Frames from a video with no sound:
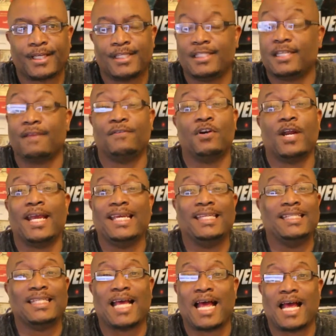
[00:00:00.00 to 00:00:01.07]
7 or
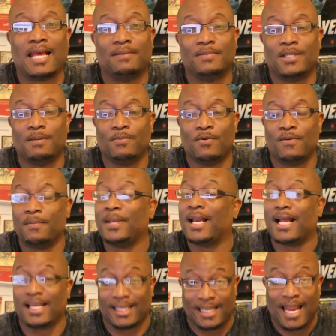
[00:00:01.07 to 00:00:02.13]
8 times in the movie. I
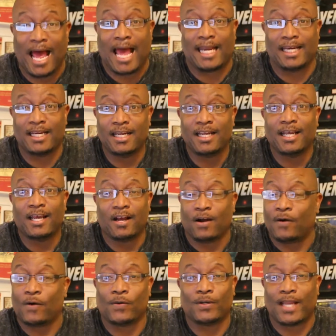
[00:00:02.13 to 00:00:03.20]
mean,
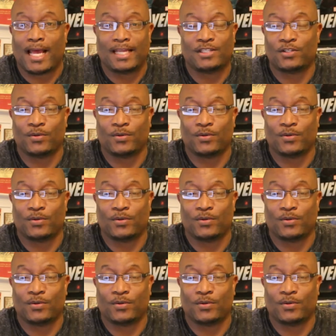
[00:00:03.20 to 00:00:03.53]
a whole lot.